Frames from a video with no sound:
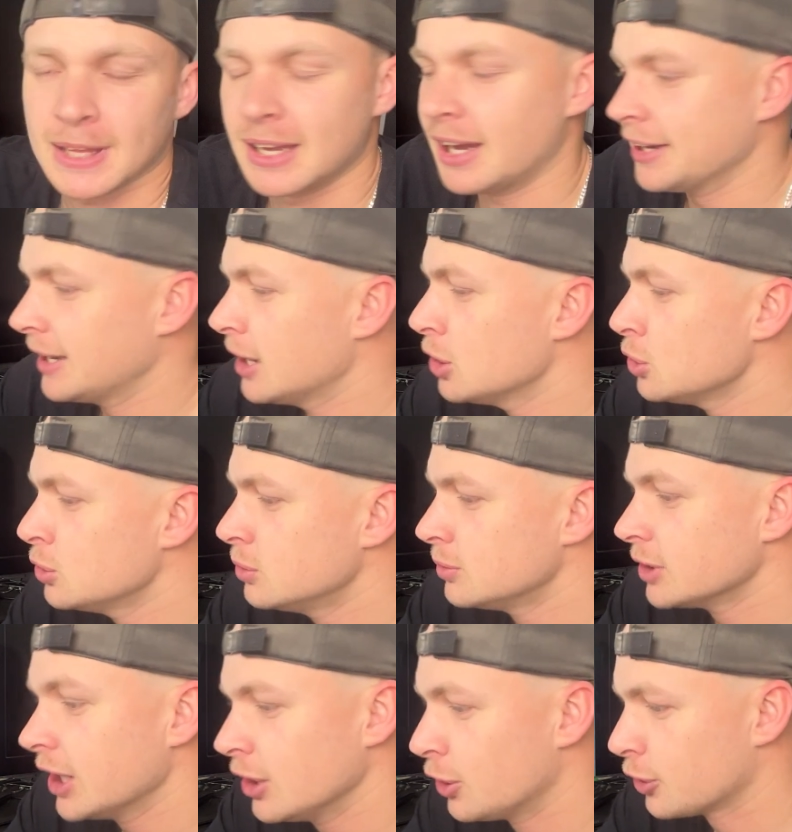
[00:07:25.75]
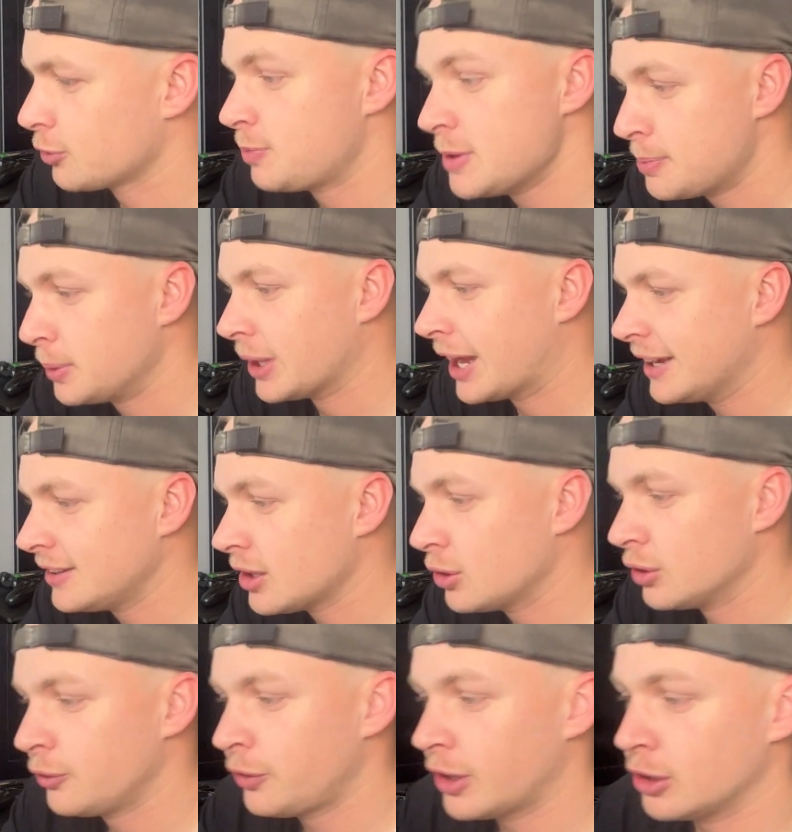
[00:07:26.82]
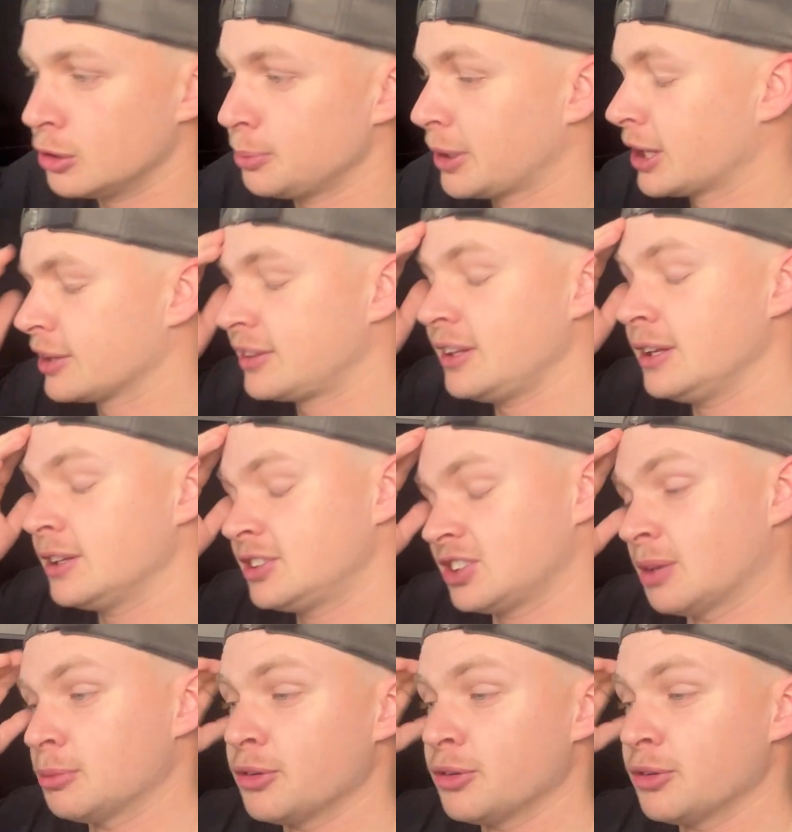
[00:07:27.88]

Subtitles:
I know a lot of people hate Owen Farrell, but I think some of